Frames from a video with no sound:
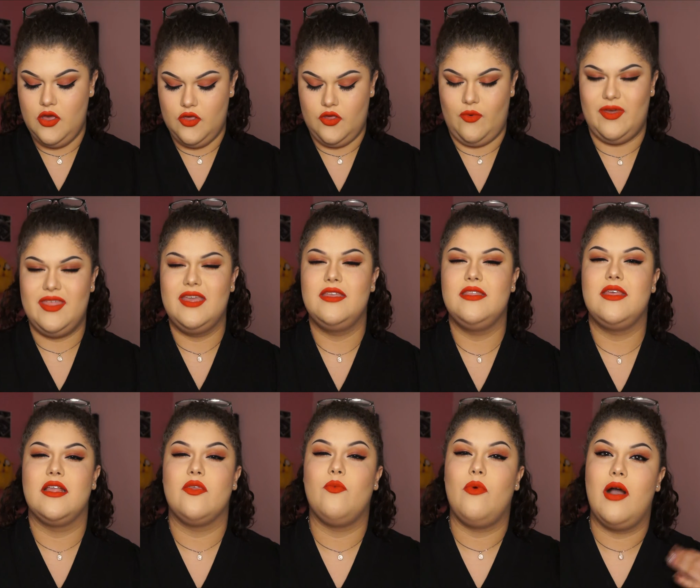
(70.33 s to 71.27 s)
so I think
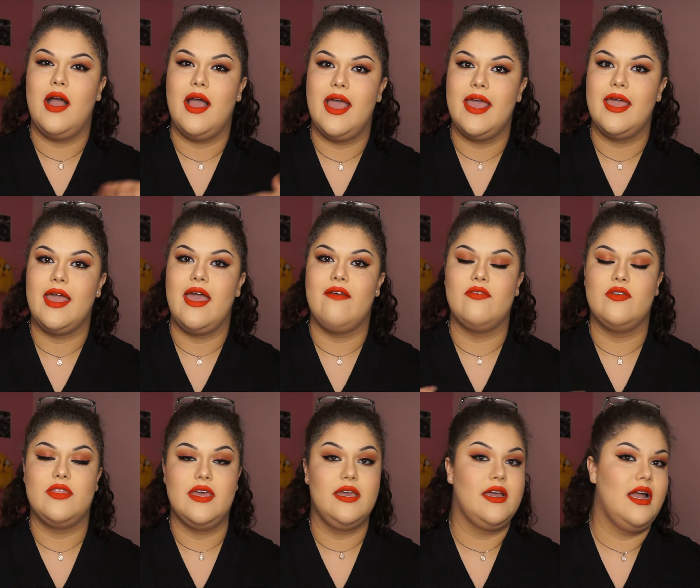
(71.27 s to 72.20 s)
that's why
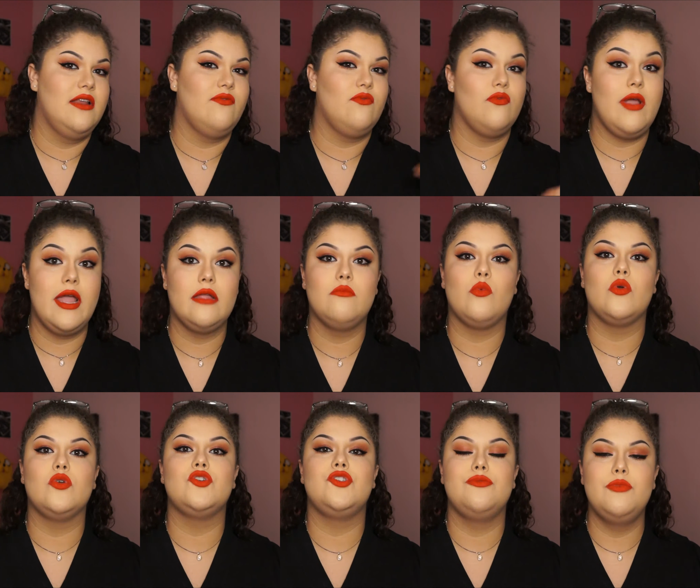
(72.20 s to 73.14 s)
everything kind of ran
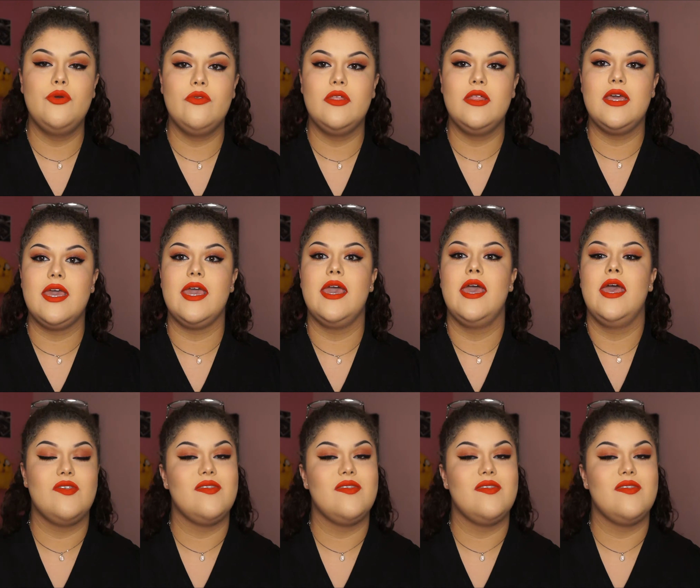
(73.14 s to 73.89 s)
more smoothly.